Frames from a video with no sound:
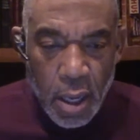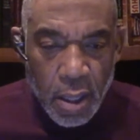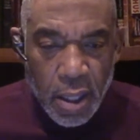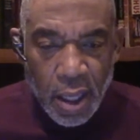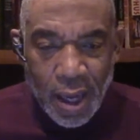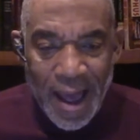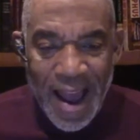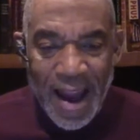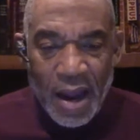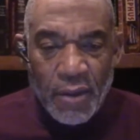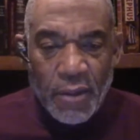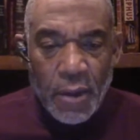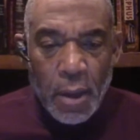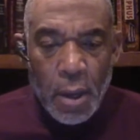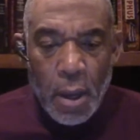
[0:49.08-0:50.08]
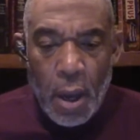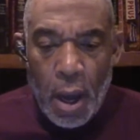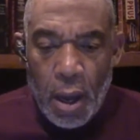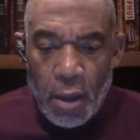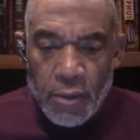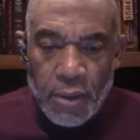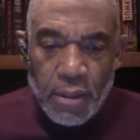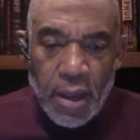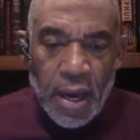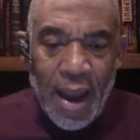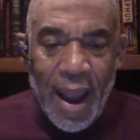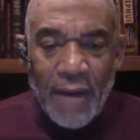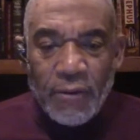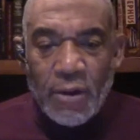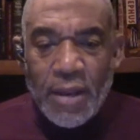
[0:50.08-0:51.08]
Goliath. The
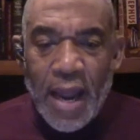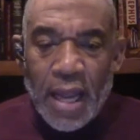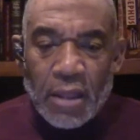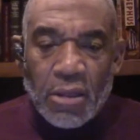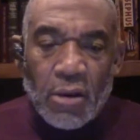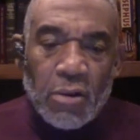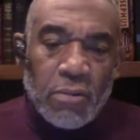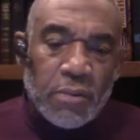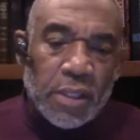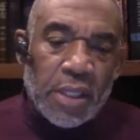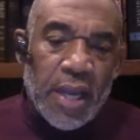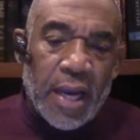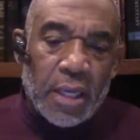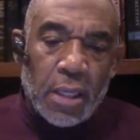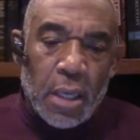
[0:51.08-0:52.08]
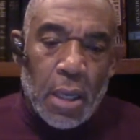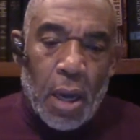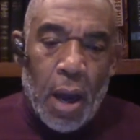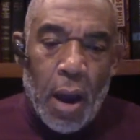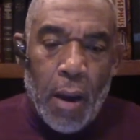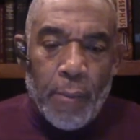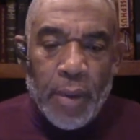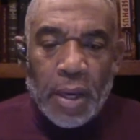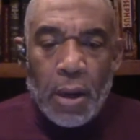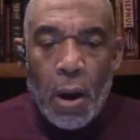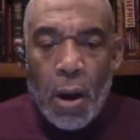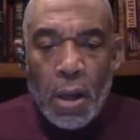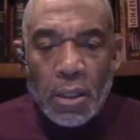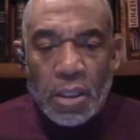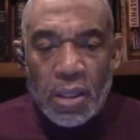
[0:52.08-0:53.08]
thing after that, though, was that
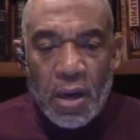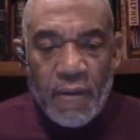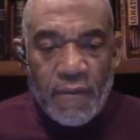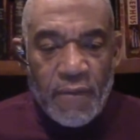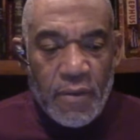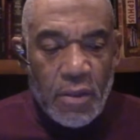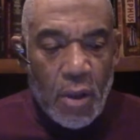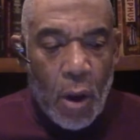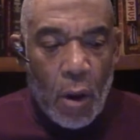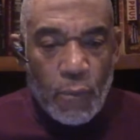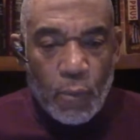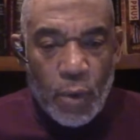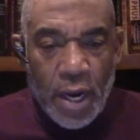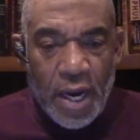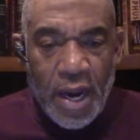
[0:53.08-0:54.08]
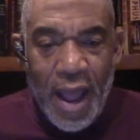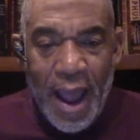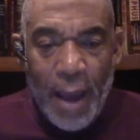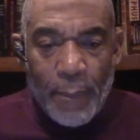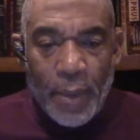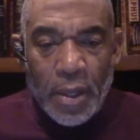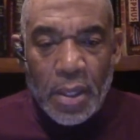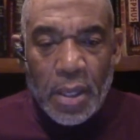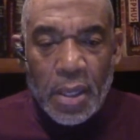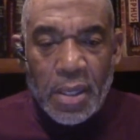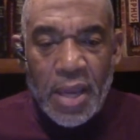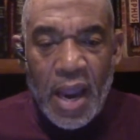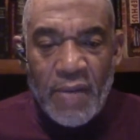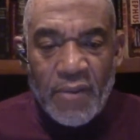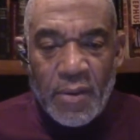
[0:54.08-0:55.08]
because of what had happened,
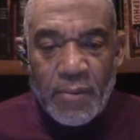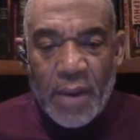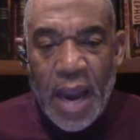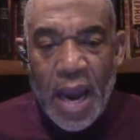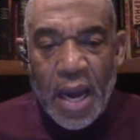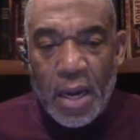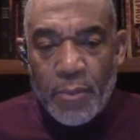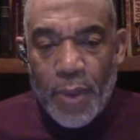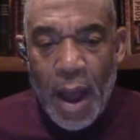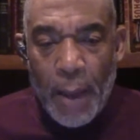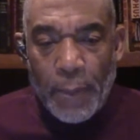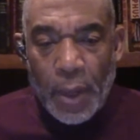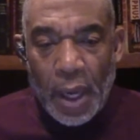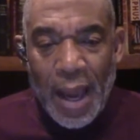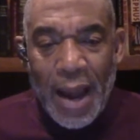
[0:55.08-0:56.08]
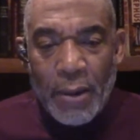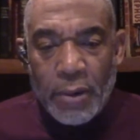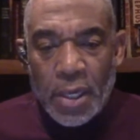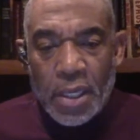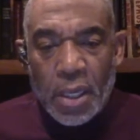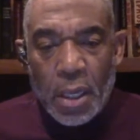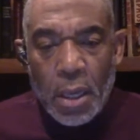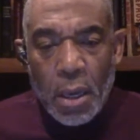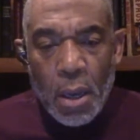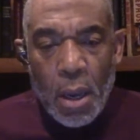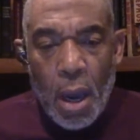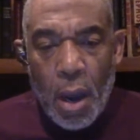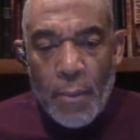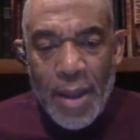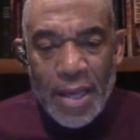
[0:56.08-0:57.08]
David gained popularity.
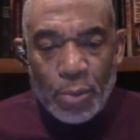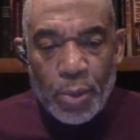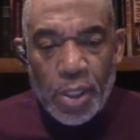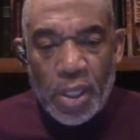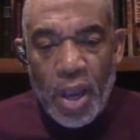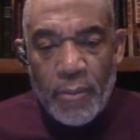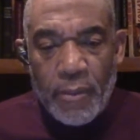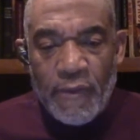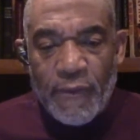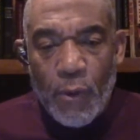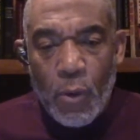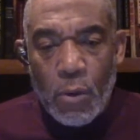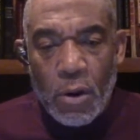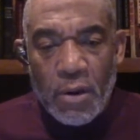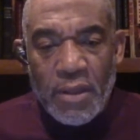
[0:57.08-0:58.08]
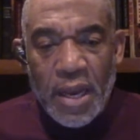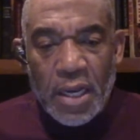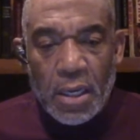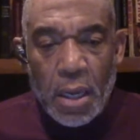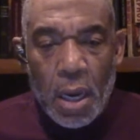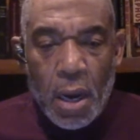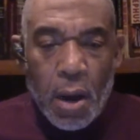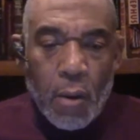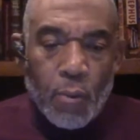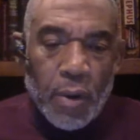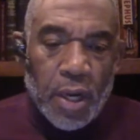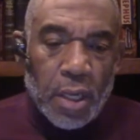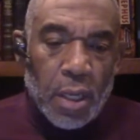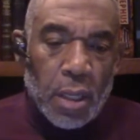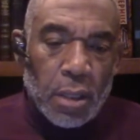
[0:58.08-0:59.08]
As we said before, that
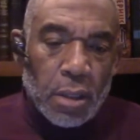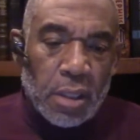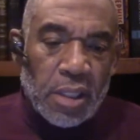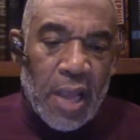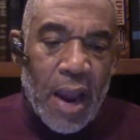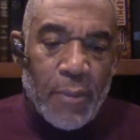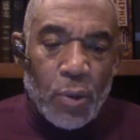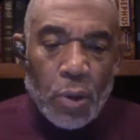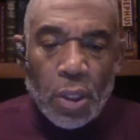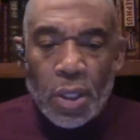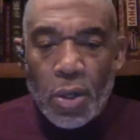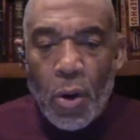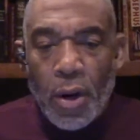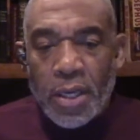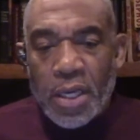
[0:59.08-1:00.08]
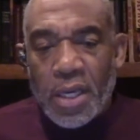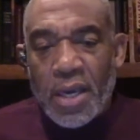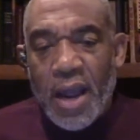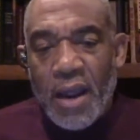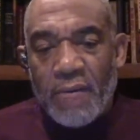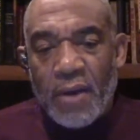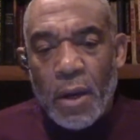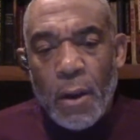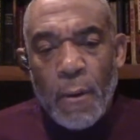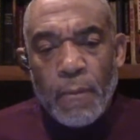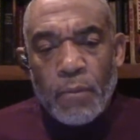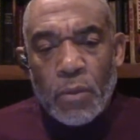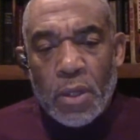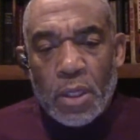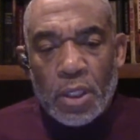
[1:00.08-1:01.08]
when Samuel anointed David,
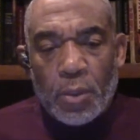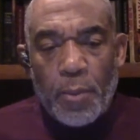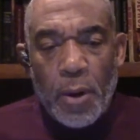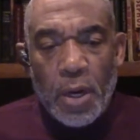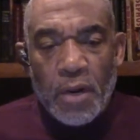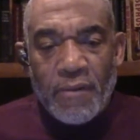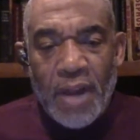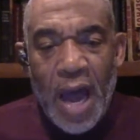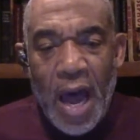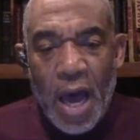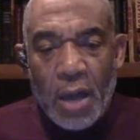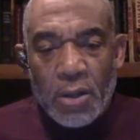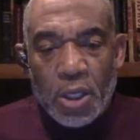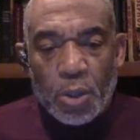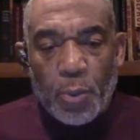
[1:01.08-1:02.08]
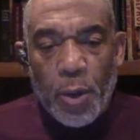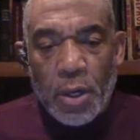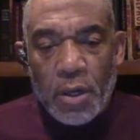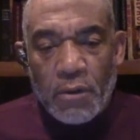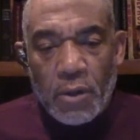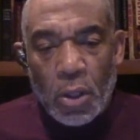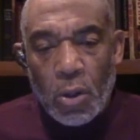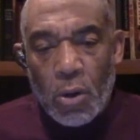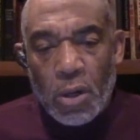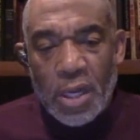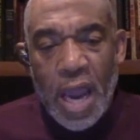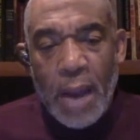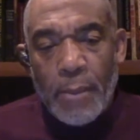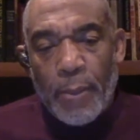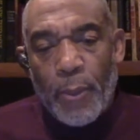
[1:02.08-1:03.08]
the Spirit of God, the Spirit of the Lord
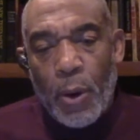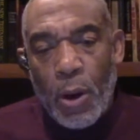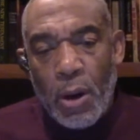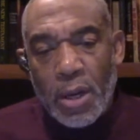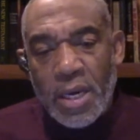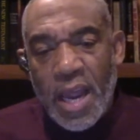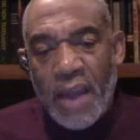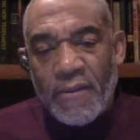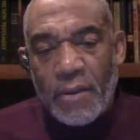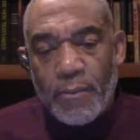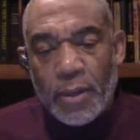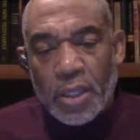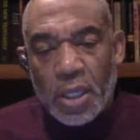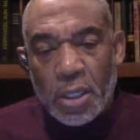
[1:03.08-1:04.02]
came upon David, but